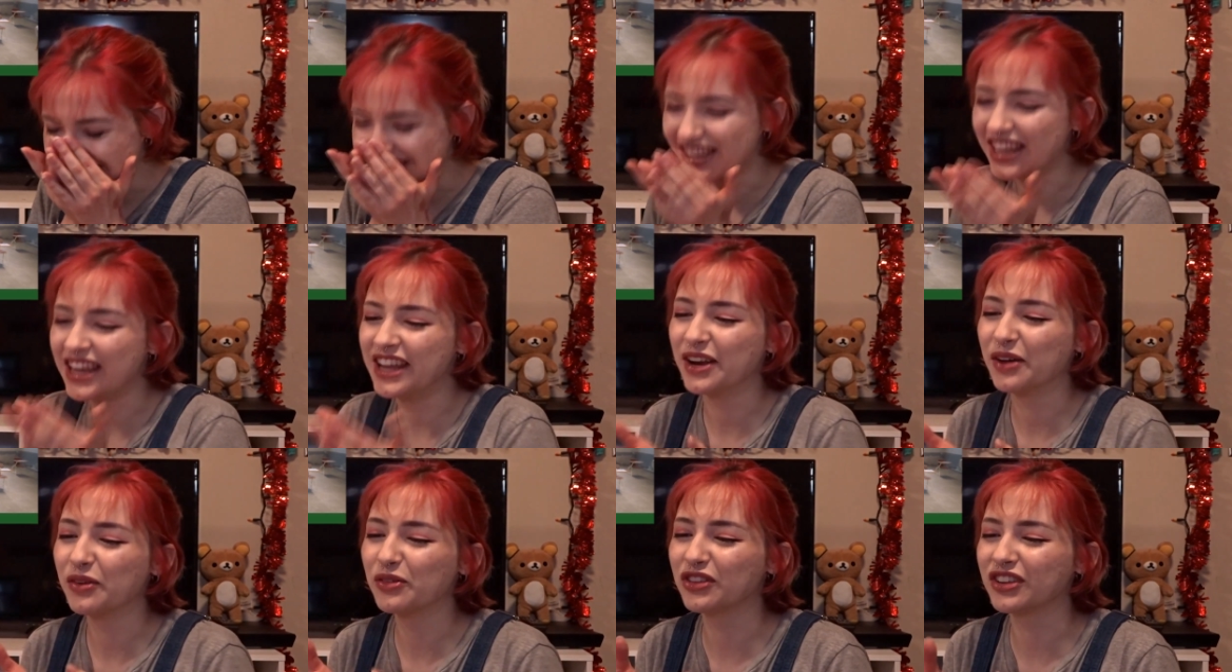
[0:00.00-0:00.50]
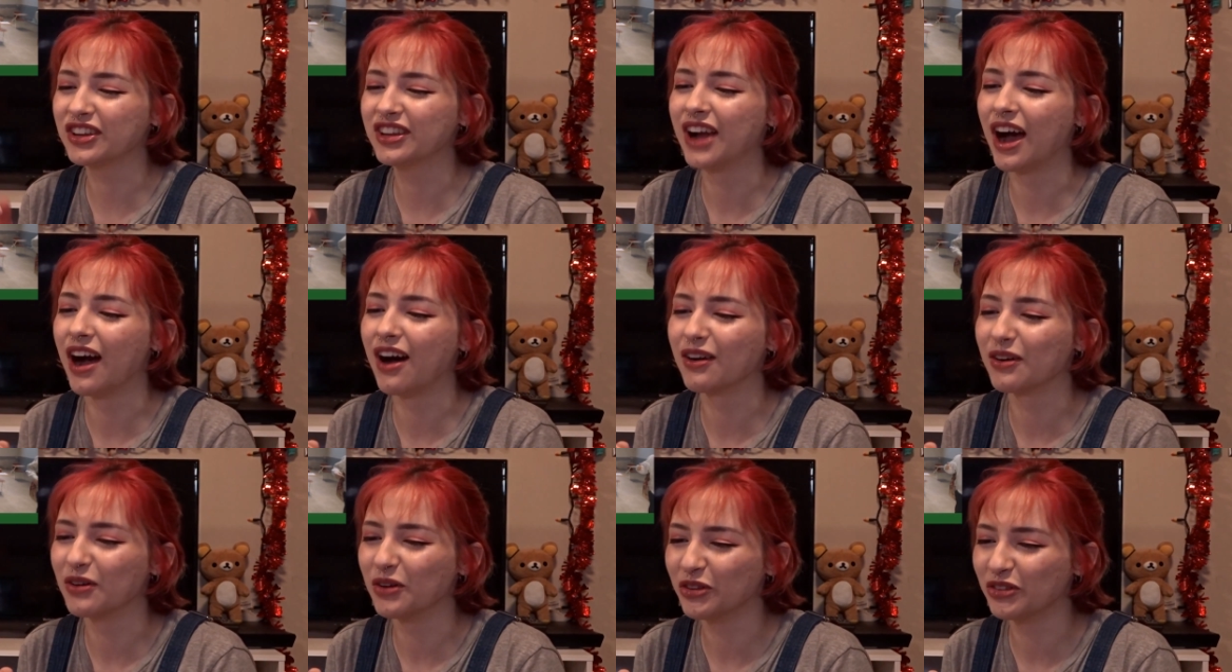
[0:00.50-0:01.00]
Kino's
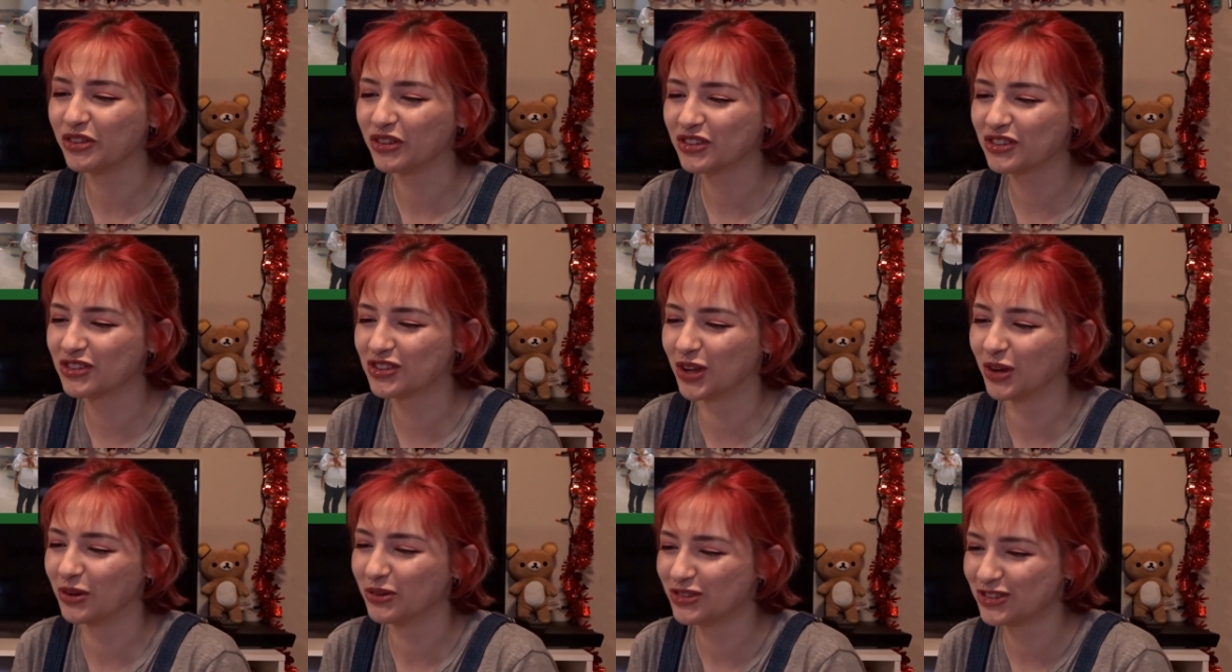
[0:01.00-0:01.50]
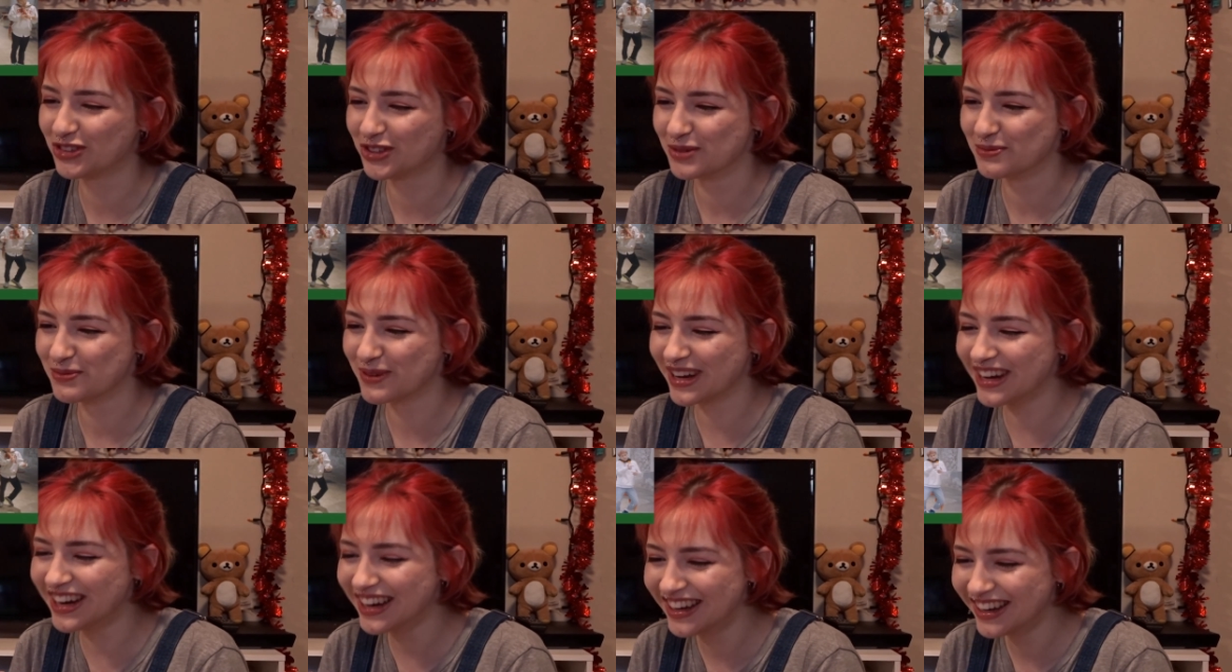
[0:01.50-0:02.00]
goggles look so
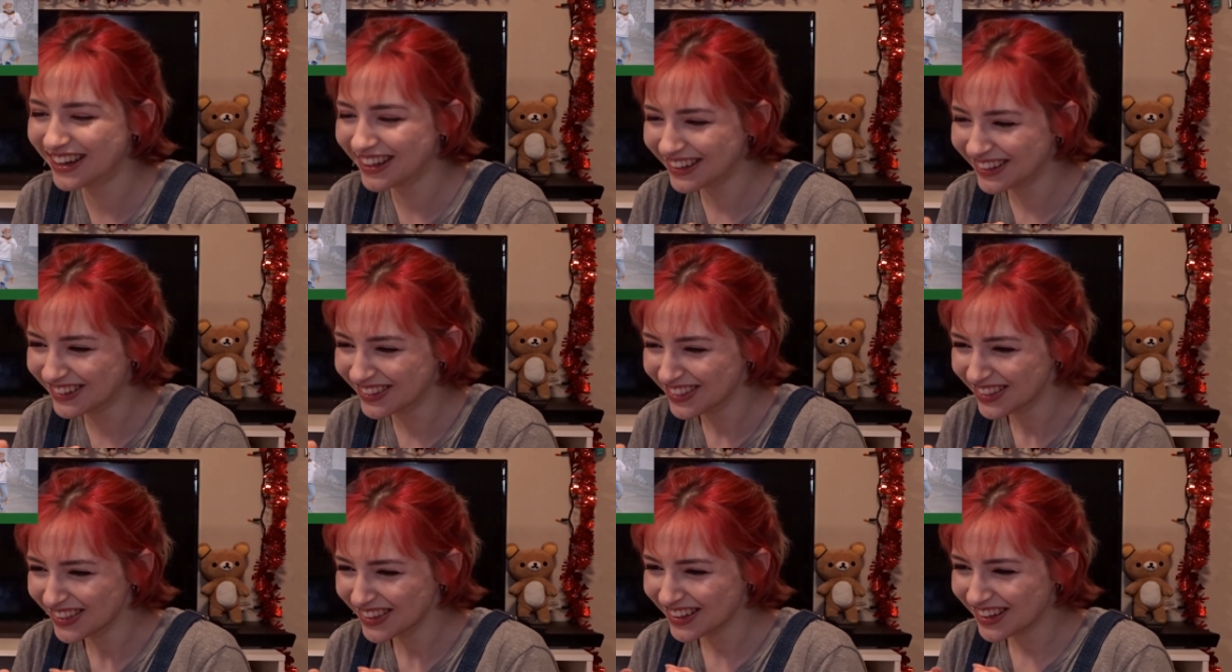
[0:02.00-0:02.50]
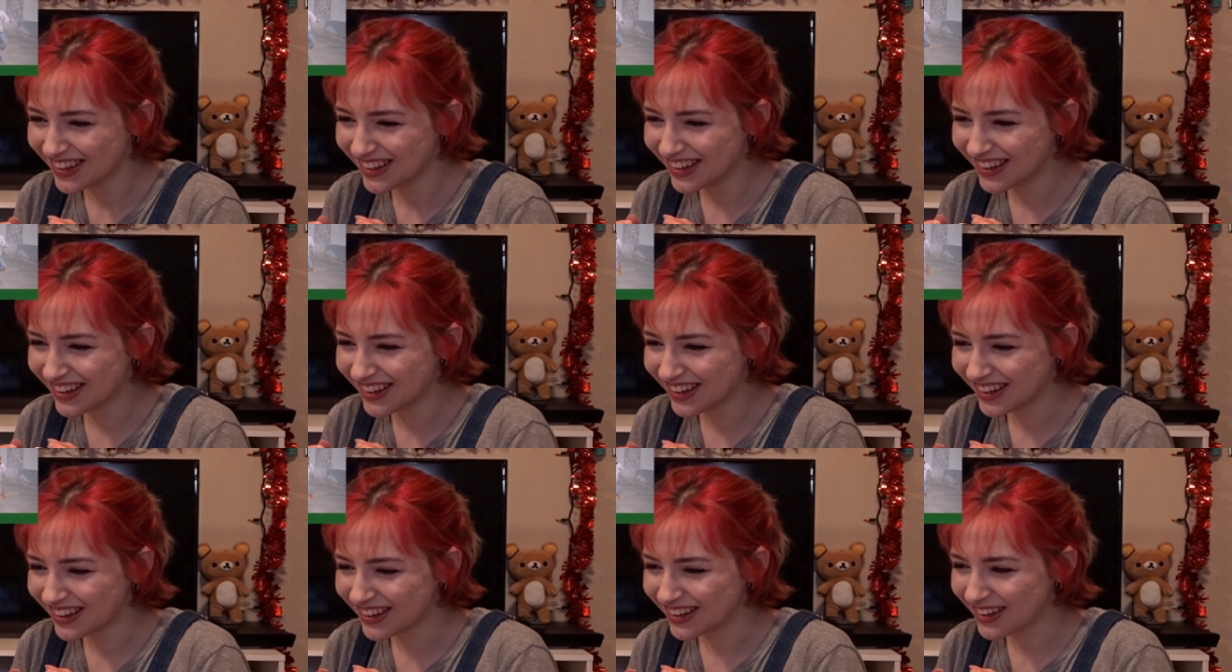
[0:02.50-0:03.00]
stupid.
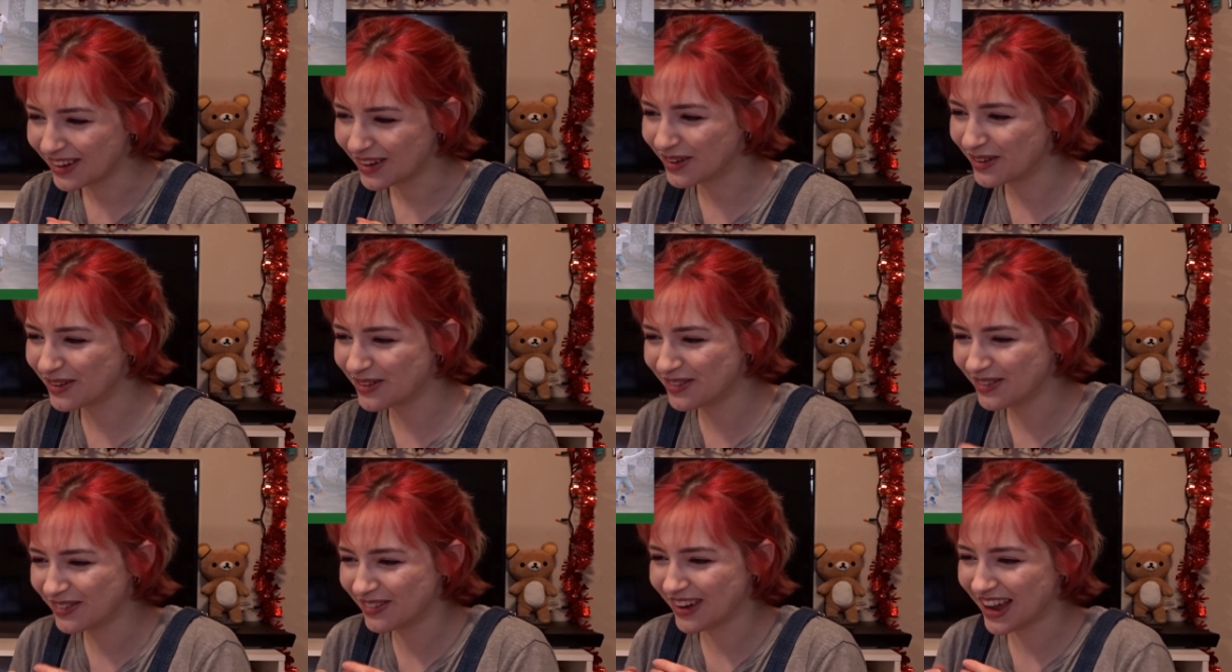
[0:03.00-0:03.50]
Oh,